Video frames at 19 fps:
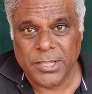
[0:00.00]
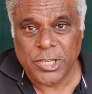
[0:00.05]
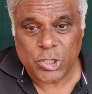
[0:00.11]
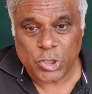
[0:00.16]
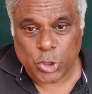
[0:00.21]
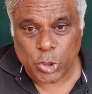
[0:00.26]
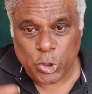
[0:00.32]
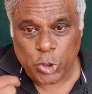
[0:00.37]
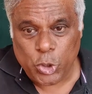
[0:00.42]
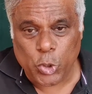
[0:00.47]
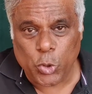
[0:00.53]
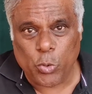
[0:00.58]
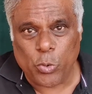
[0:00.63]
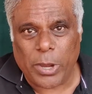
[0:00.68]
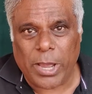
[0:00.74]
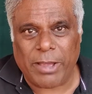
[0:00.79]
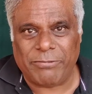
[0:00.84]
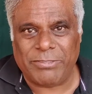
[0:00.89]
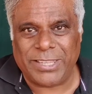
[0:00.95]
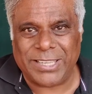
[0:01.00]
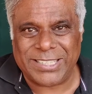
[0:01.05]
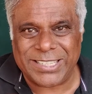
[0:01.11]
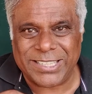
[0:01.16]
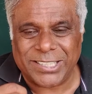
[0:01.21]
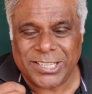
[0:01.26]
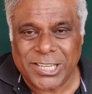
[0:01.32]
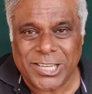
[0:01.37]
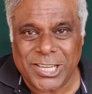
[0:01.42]
So you have that
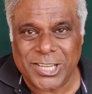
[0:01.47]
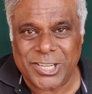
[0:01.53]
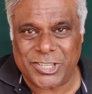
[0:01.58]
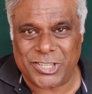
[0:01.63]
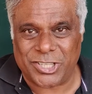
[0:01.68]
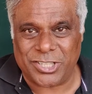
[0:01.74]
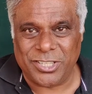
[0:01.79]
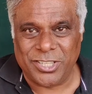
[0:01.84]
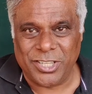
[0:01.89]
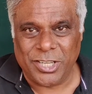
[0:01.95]
urge.